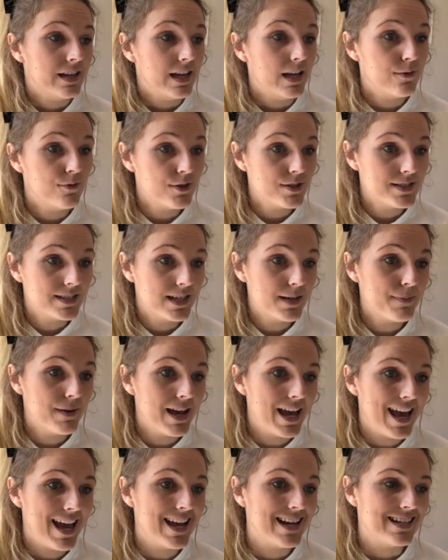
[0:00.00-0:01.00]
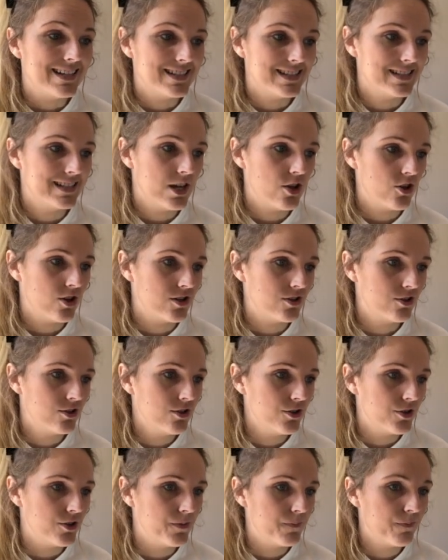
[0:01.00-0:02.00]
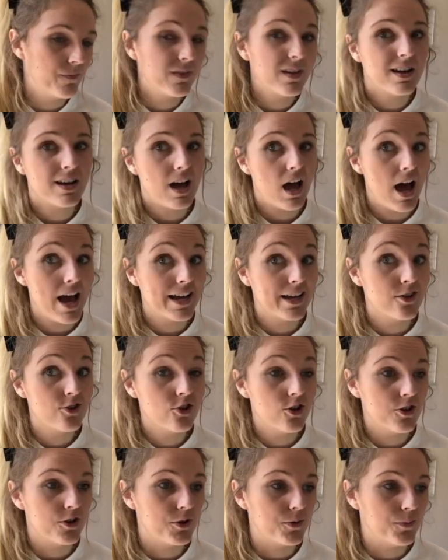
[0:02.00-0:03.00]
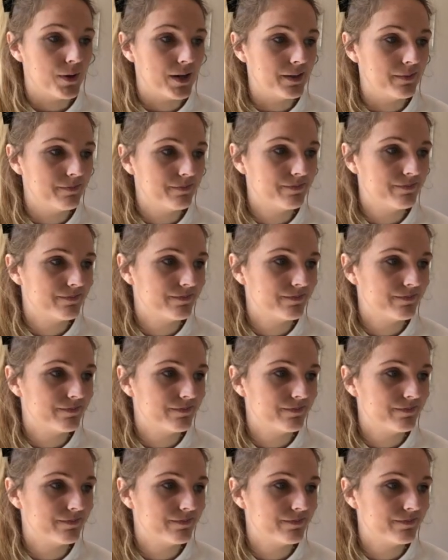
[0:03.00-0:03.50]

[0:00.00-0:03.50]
If you skip ahead to session 2, I can show you one.